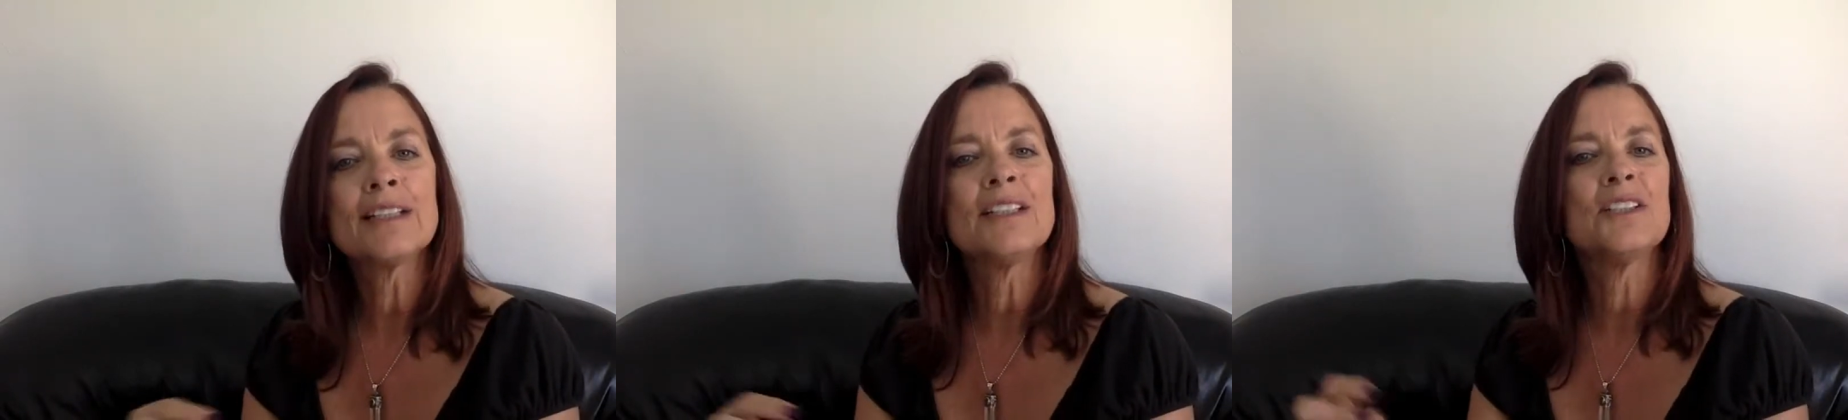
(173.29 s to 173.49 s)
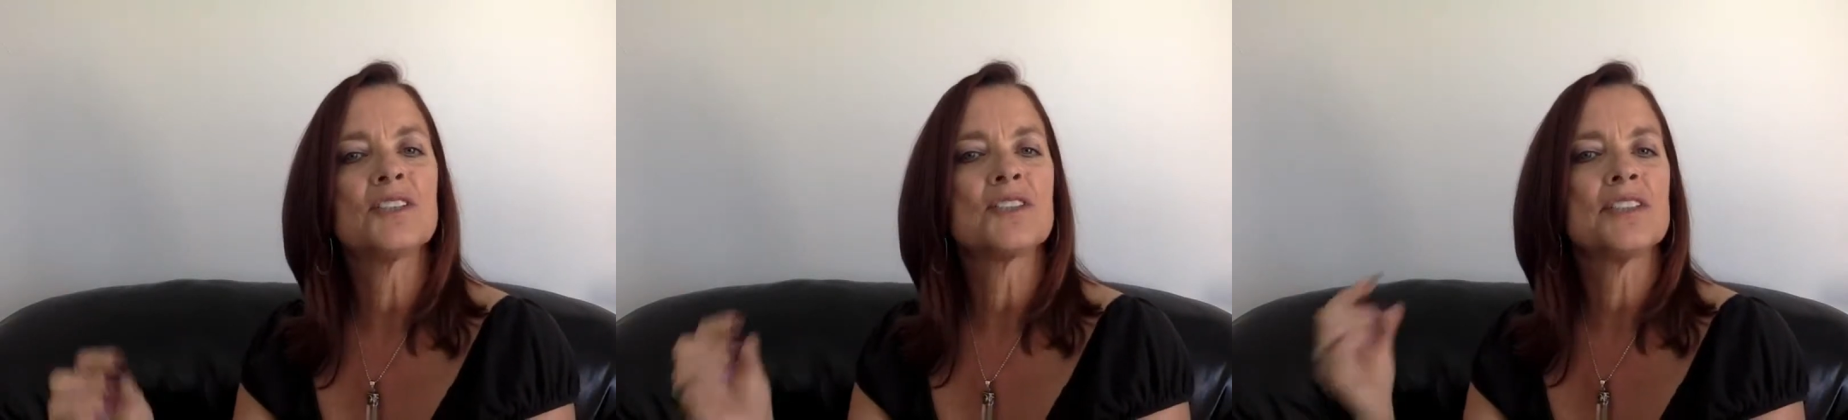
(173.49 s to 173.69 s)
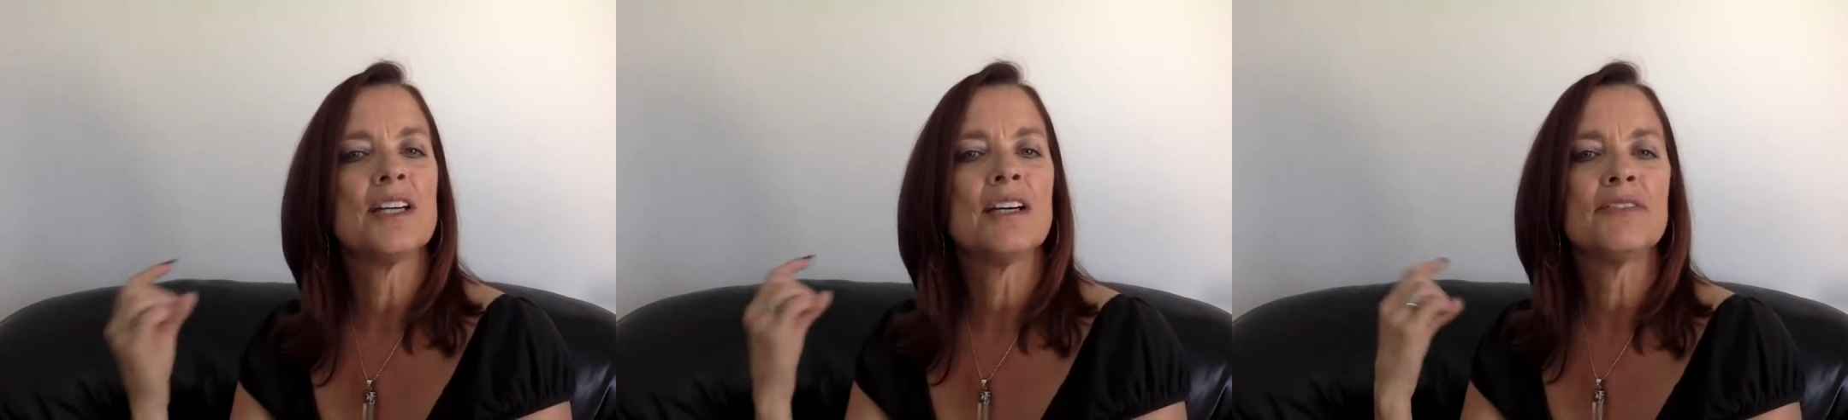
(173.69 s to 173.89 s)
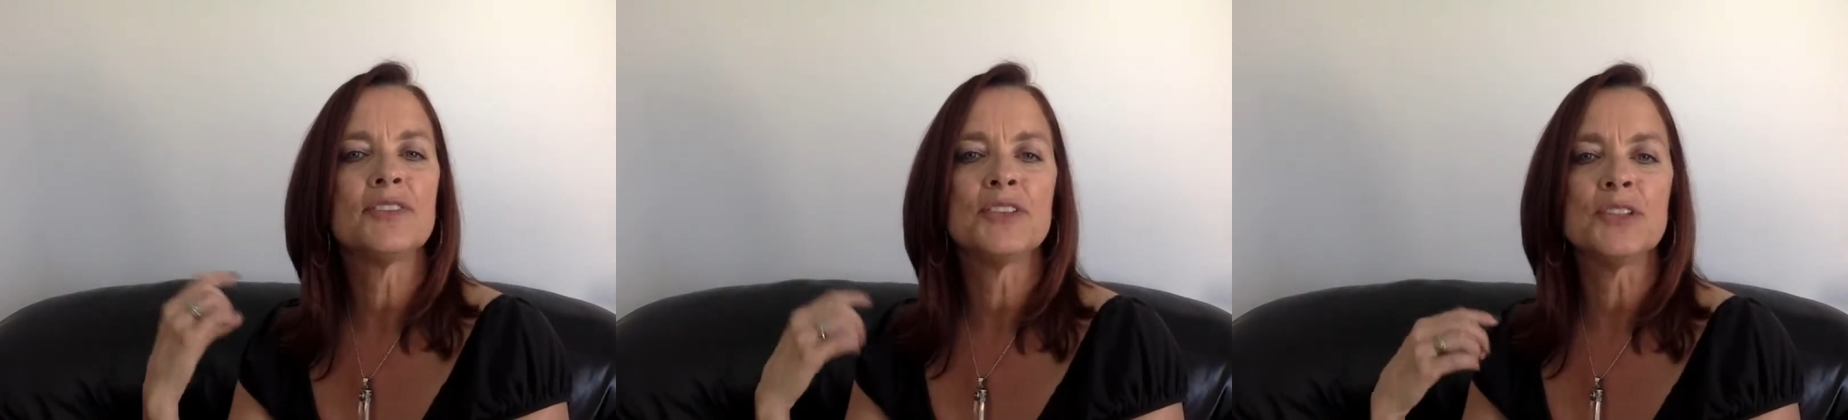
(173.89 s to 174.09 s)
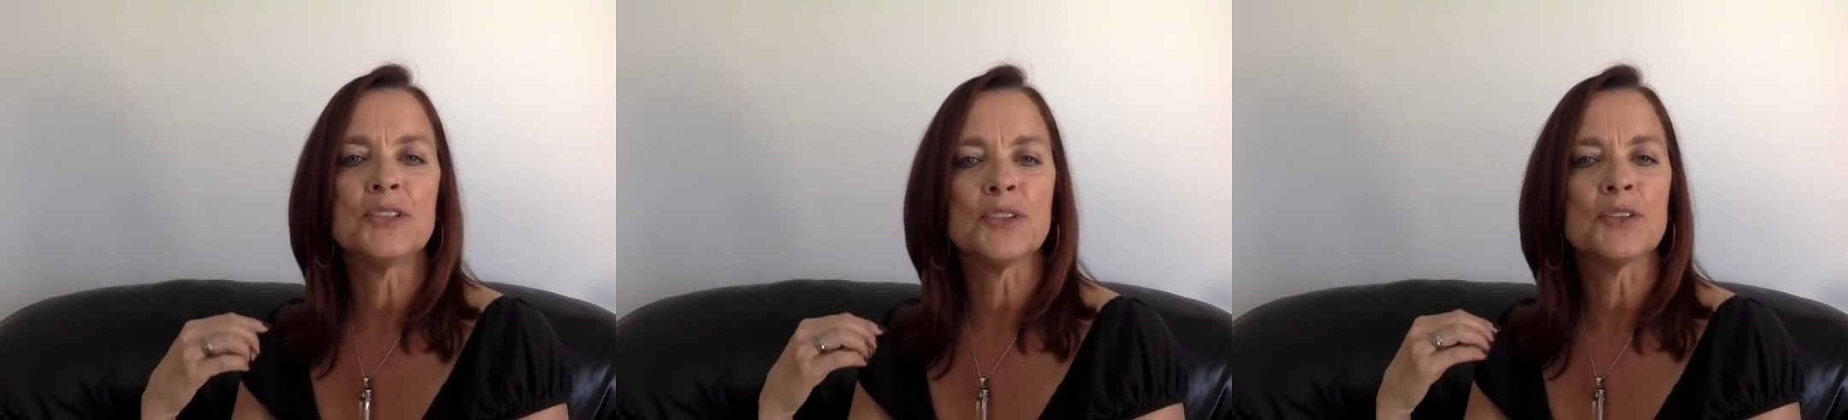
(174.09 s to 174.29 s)
to yourself and
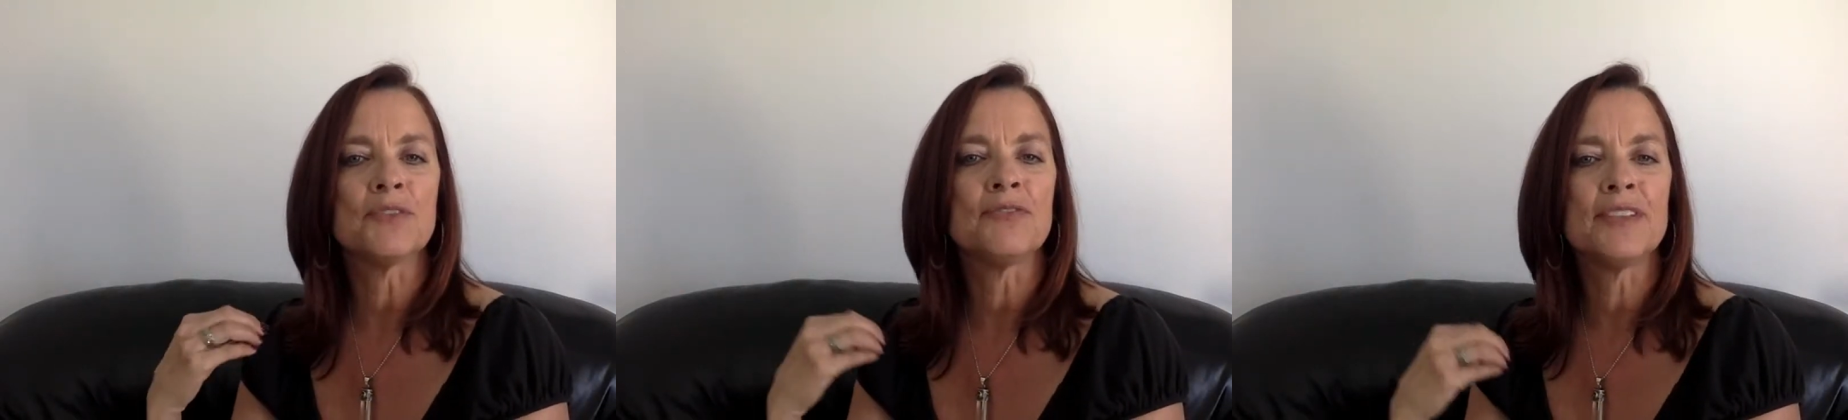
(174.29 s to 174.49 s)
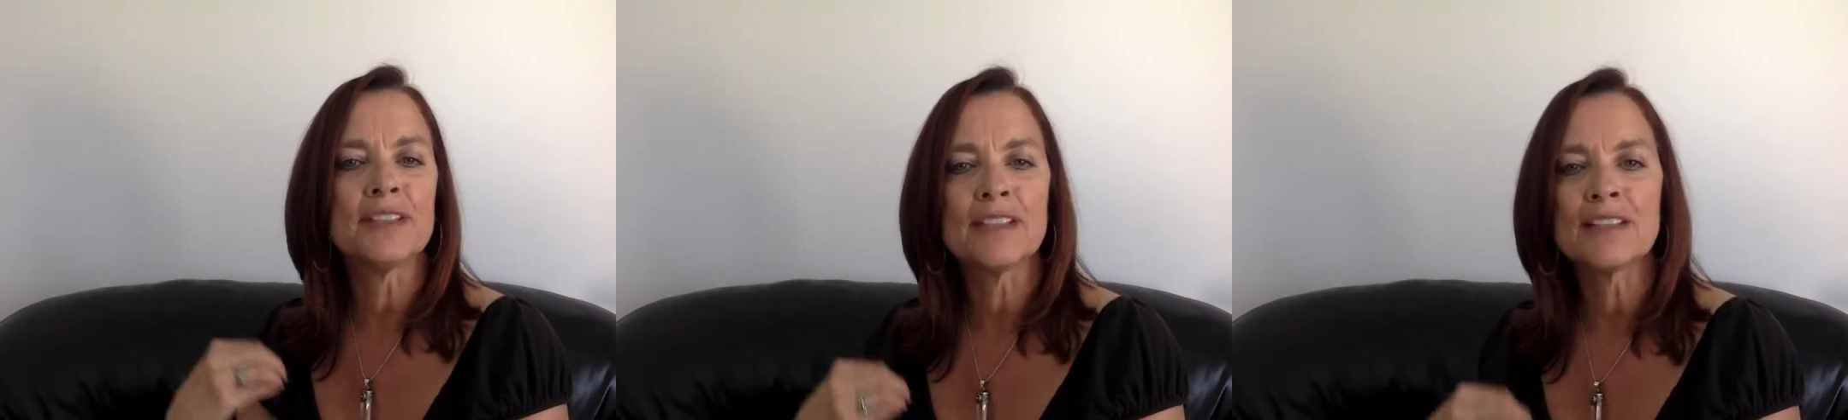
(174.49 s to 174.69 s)
you're feeling